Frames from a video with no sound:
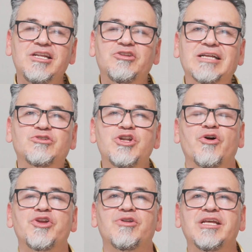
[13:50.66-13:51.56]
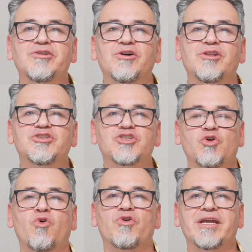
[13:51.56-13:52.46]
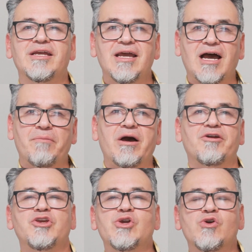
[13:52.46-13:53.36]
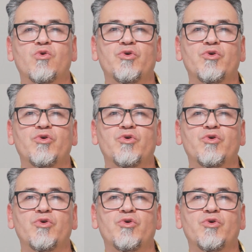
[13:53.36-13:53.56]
get to know you. You need to know the story about you,